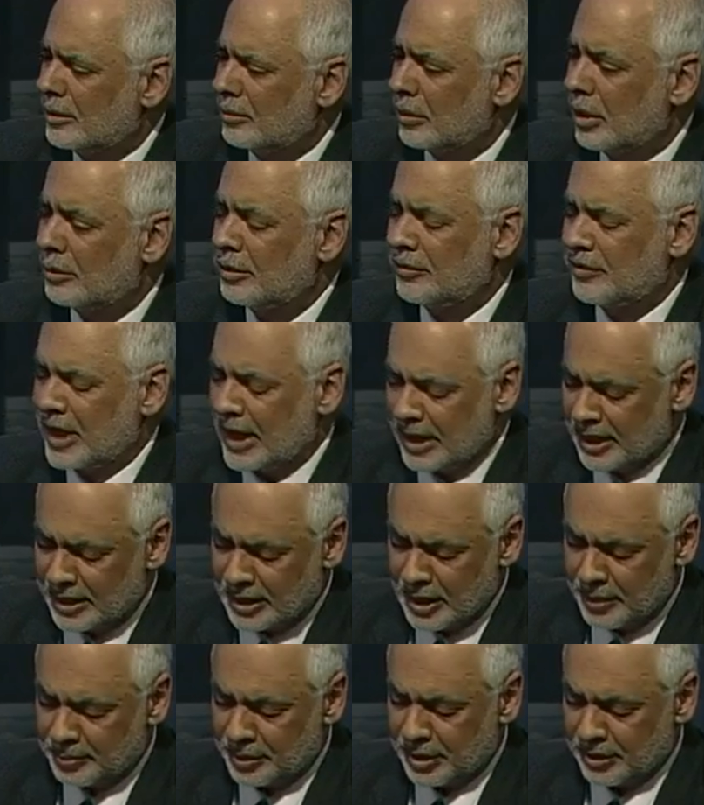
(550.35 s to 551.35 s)
Well, we've had a
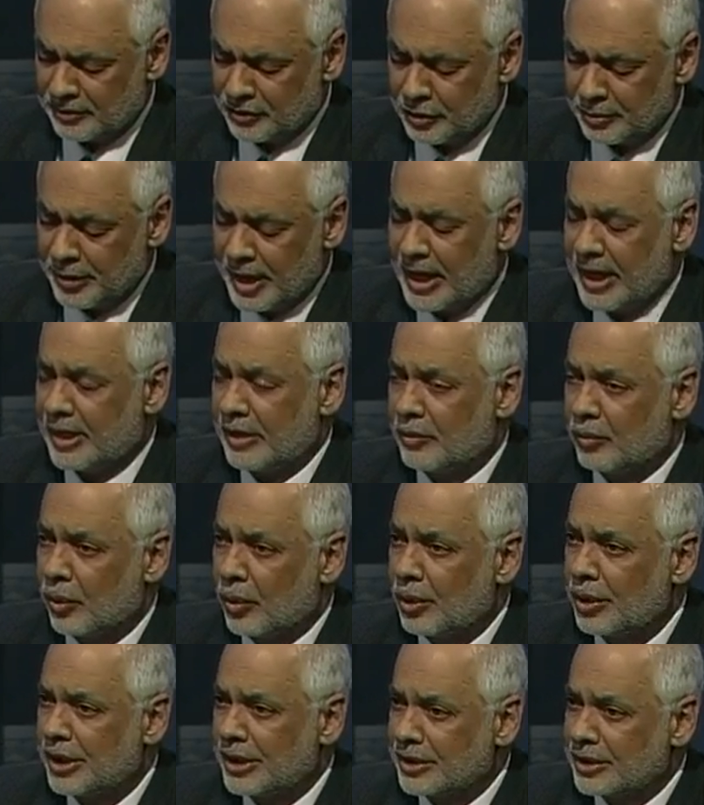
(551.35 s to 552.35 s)
couple of dramatic
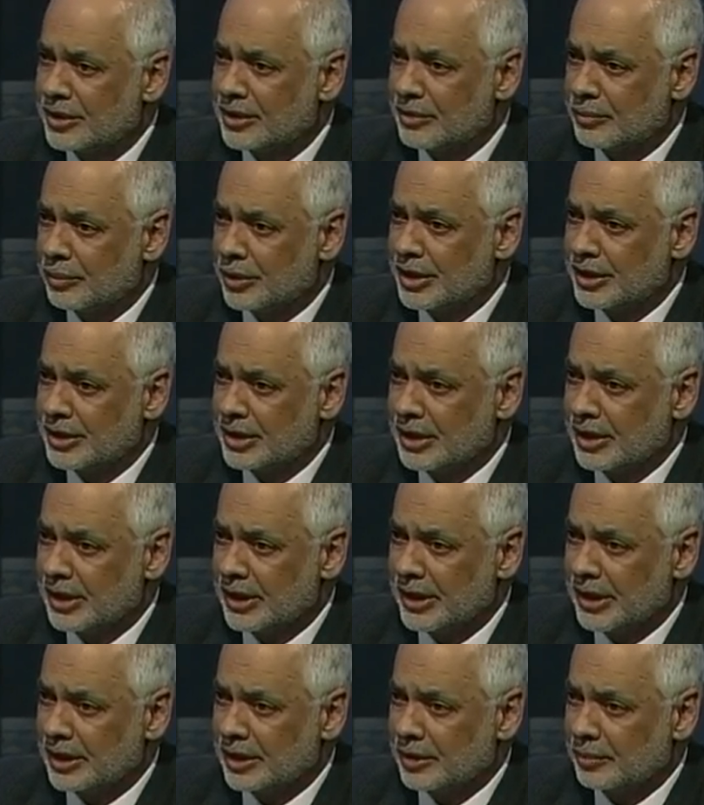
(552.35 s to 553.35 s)
warnings
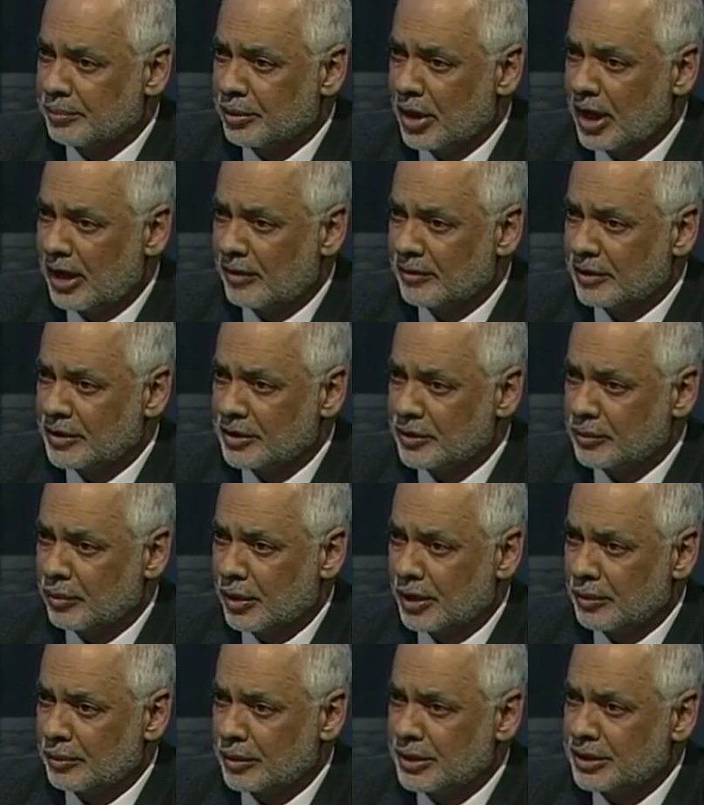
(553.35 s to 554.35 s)
recently in the province.
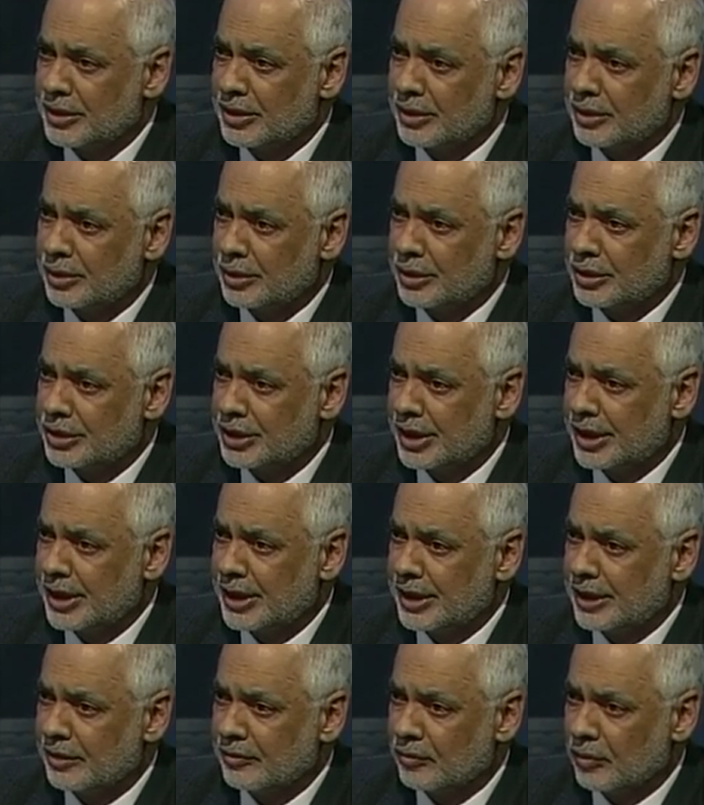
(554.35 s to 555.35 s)
One was the
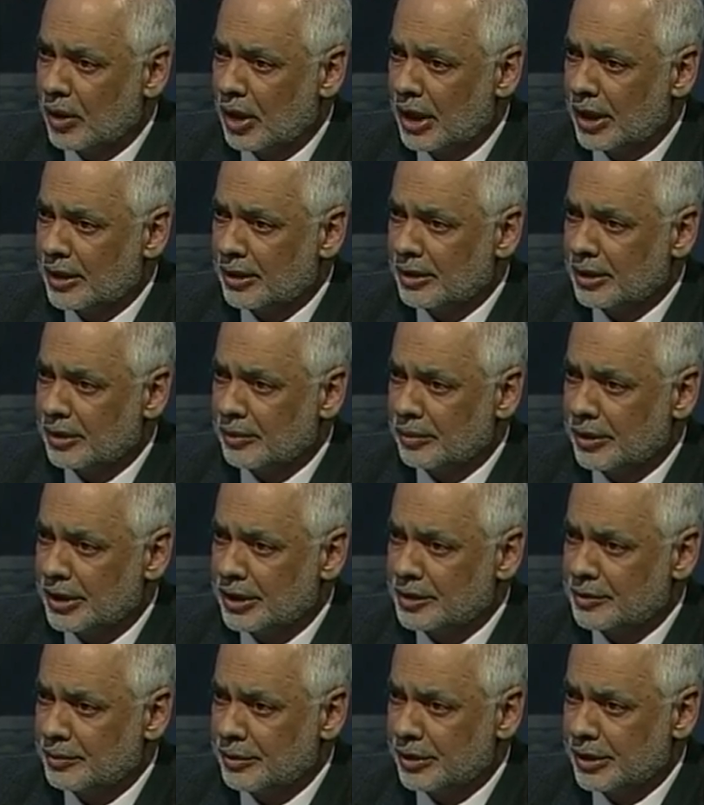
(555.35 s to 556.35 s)
turgidity of water that we
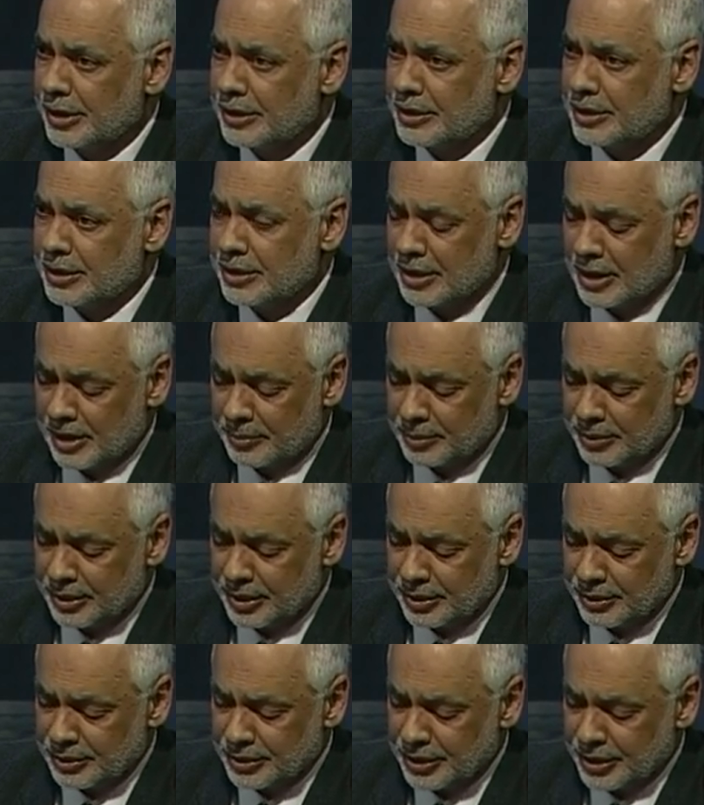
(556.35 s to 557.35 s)
experienced a couple
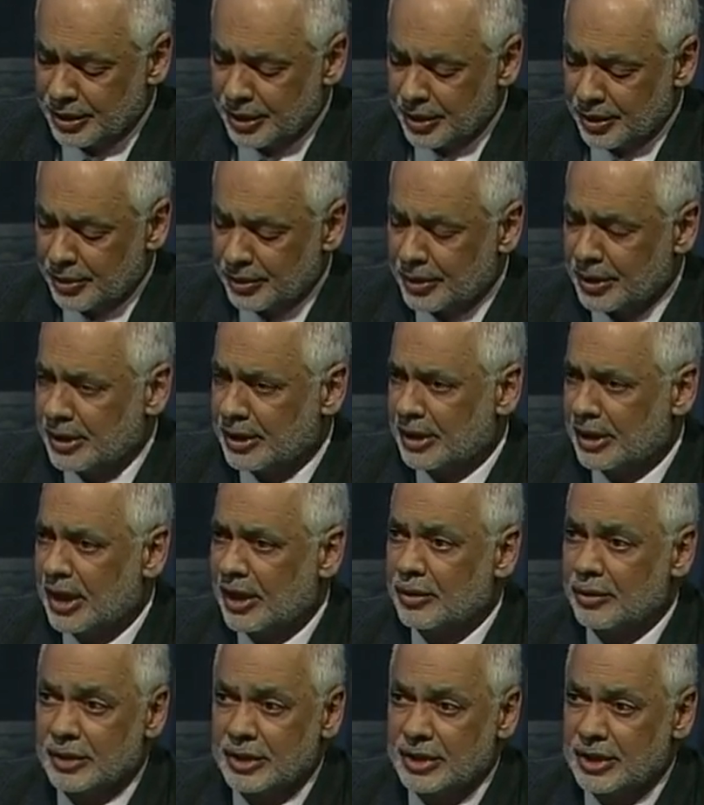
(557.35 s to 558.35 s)
years ago, and
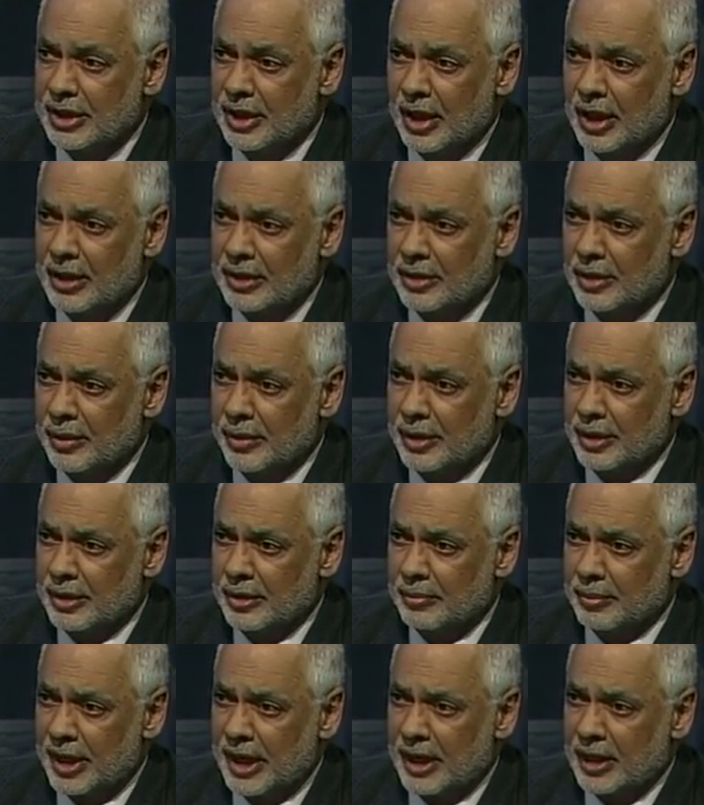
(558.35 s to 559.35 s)
another is the ongoing
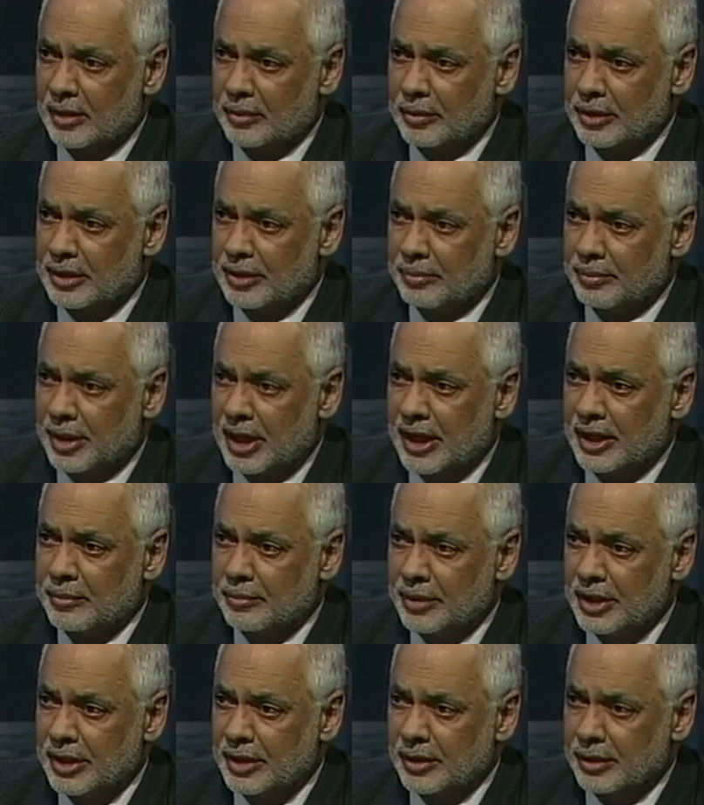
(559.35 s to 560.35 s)
battle with the pine
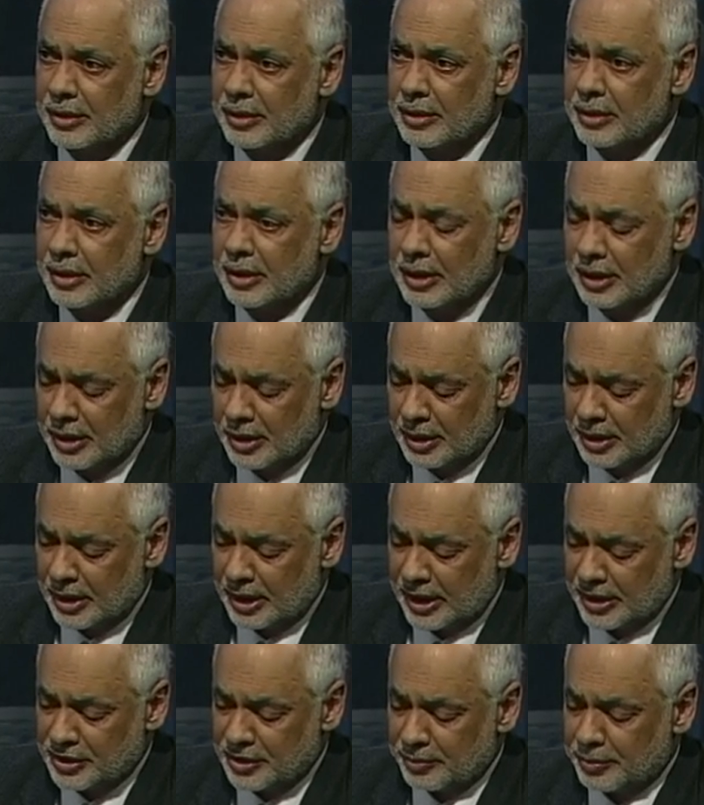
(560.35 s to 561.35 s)
beetle.
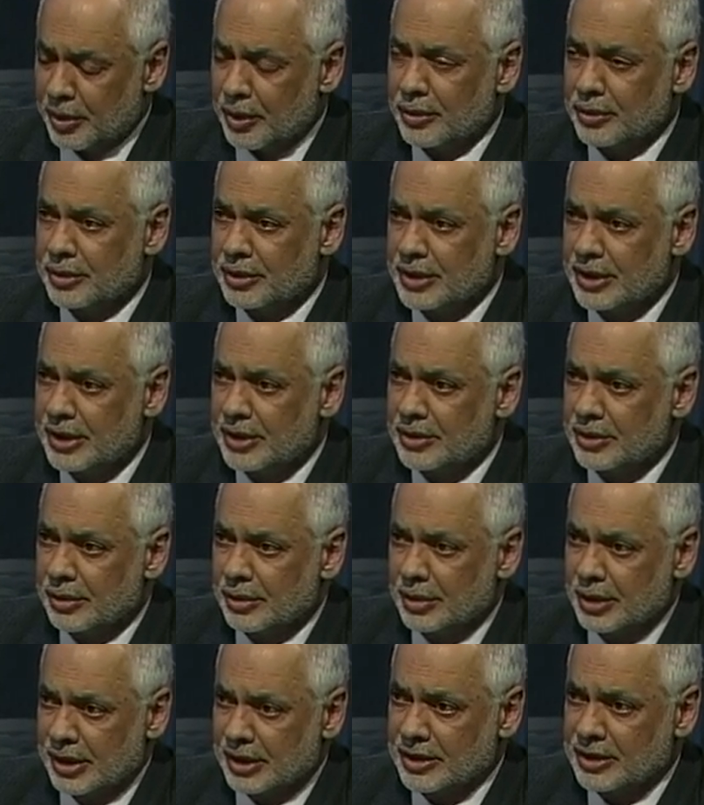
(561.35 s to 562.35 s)
I suppose these are
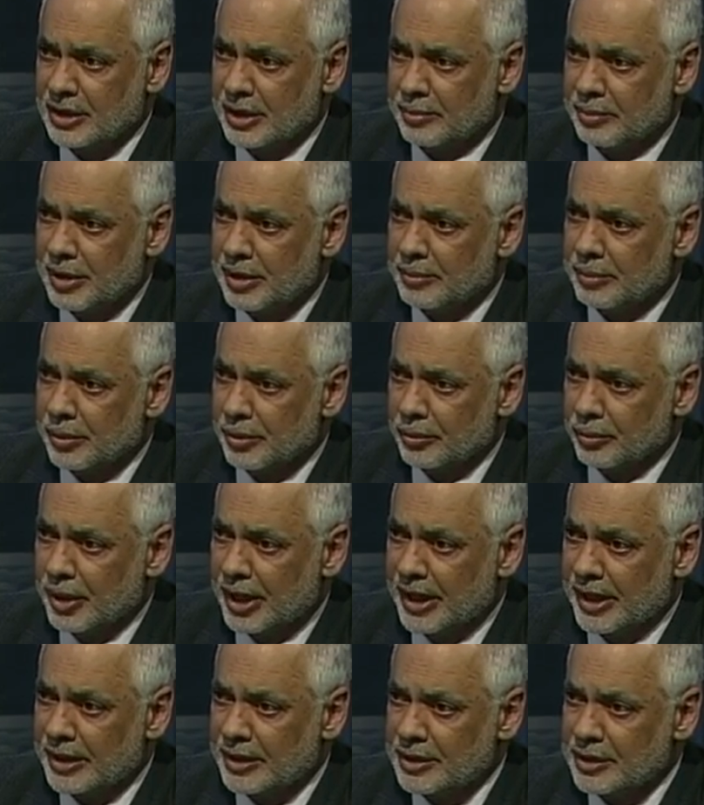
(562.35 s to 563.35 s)
things that people
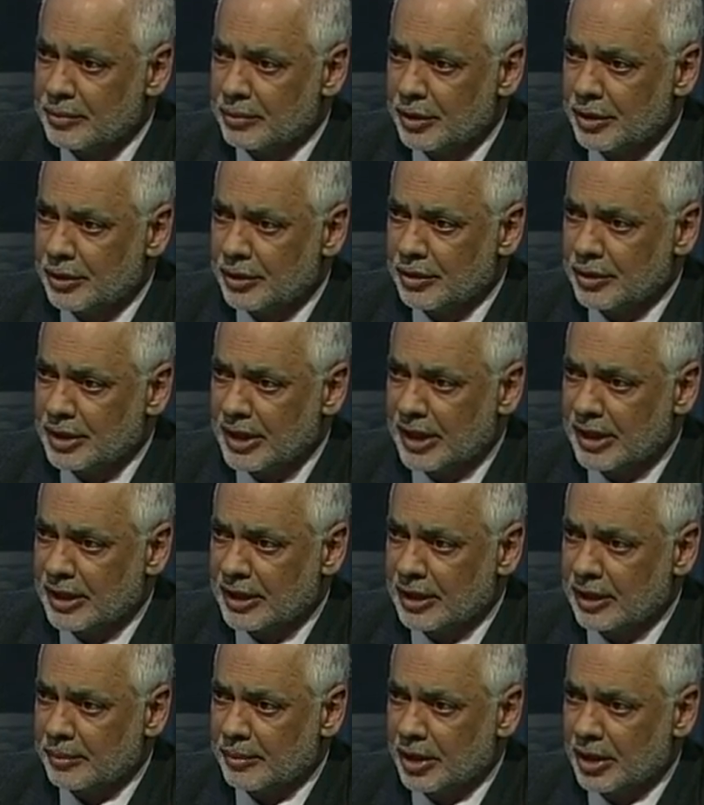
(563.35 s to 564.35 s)
raise when you're taking
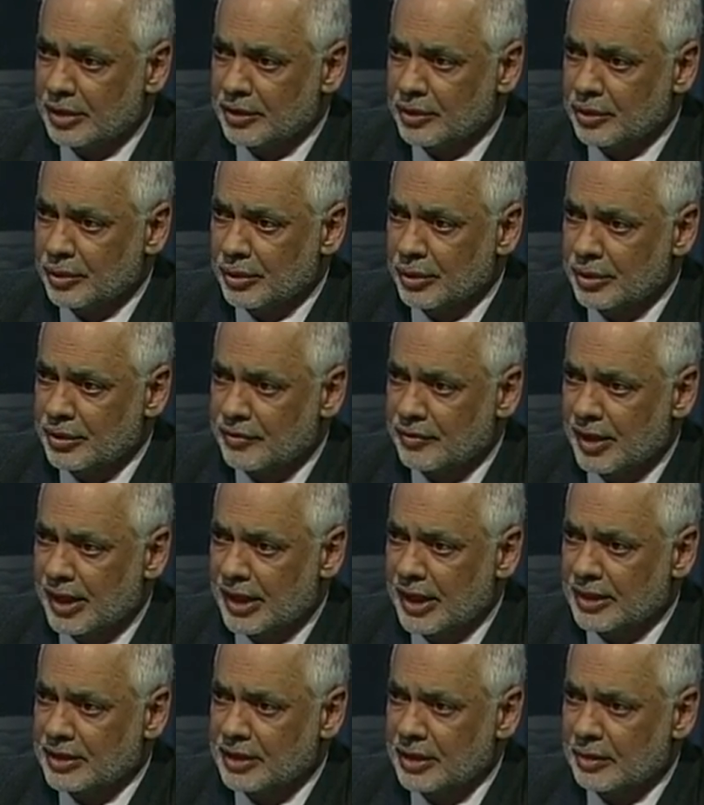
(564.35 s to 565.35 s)
them on tours,
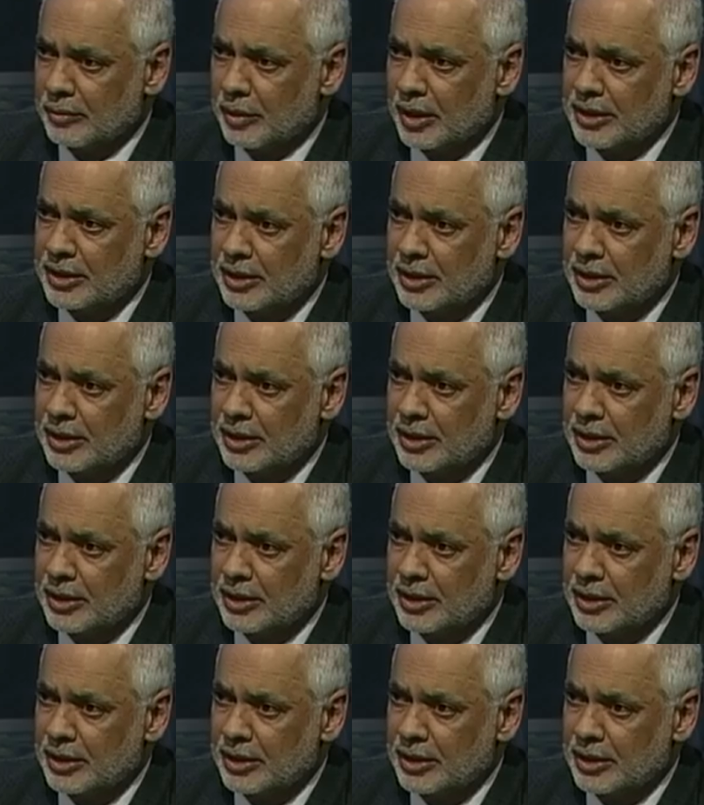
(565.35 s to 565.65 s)
Vanessa. What